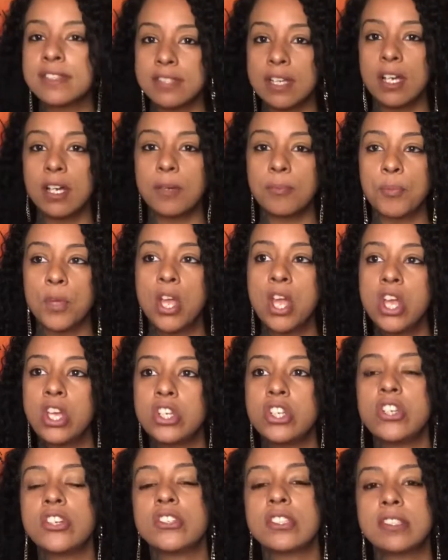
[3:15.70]
up
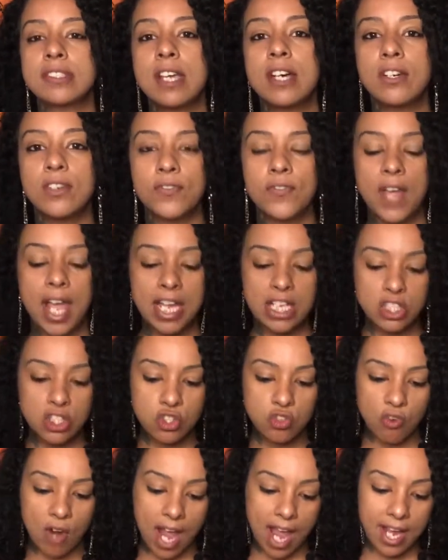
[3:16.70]
yourself and
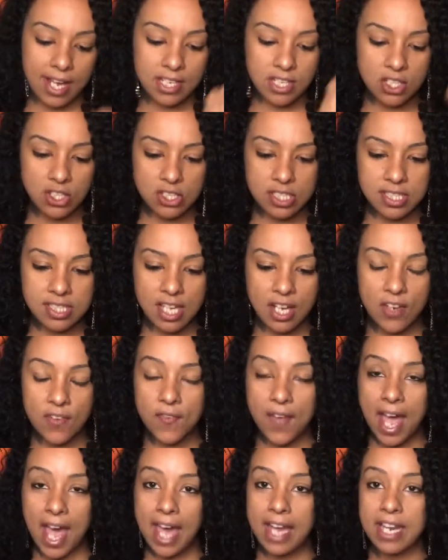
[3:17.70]
drag
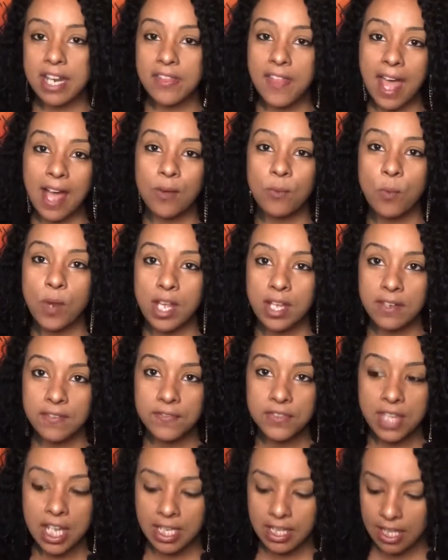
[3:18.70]
yourself out of that way of
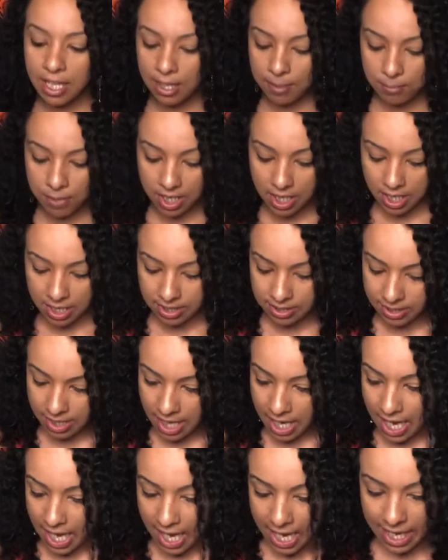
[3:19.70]
thinking, because
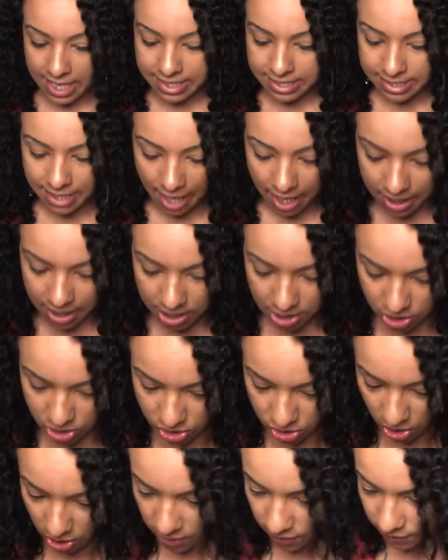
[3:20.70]
it's not going to
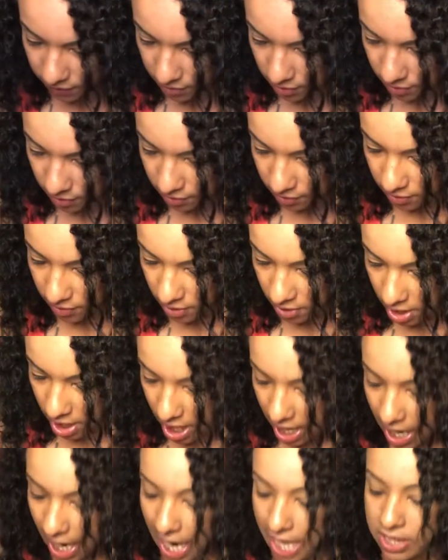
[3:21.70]
serve you.
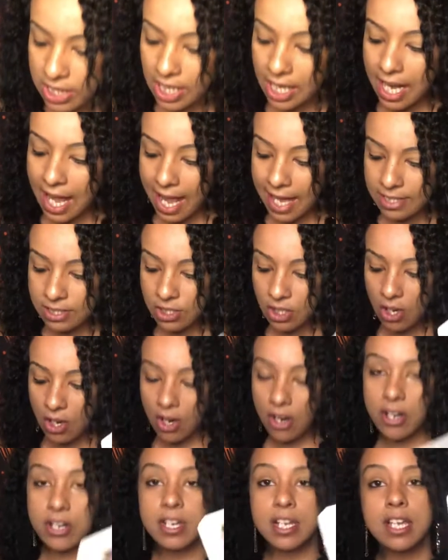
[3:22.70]
And the last
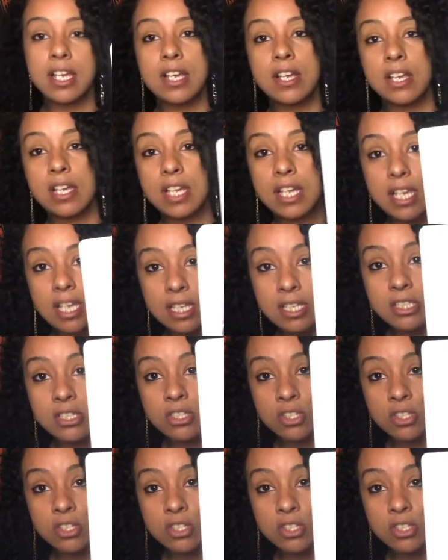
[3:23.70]
card is the